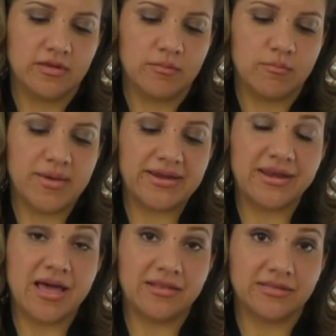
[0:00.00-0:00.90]
by
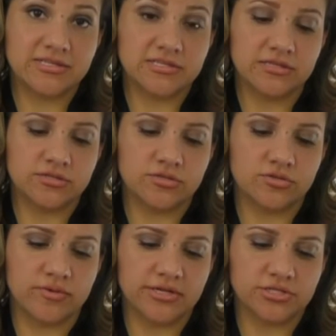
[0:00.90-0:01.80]
not listening to the
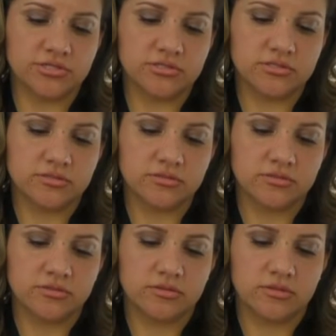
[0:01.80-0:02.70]
directions
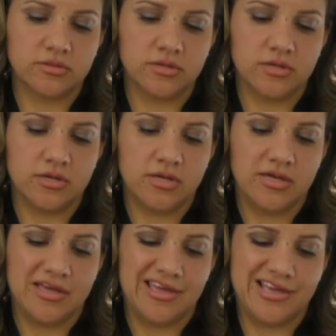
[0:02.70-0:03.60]

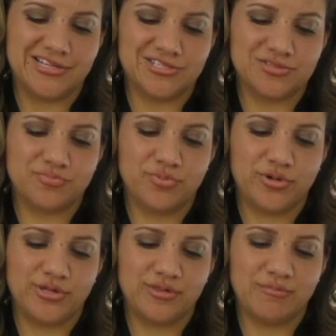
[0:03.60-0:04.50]
and just
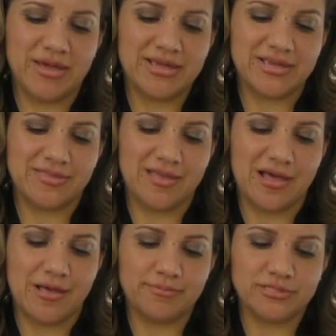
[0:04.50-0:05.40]
putting the mic in the
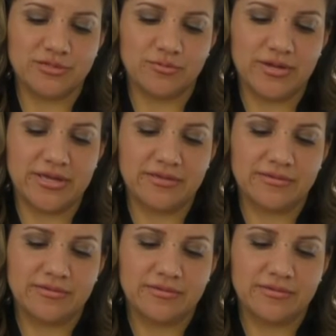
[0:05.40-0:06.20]
opposite way.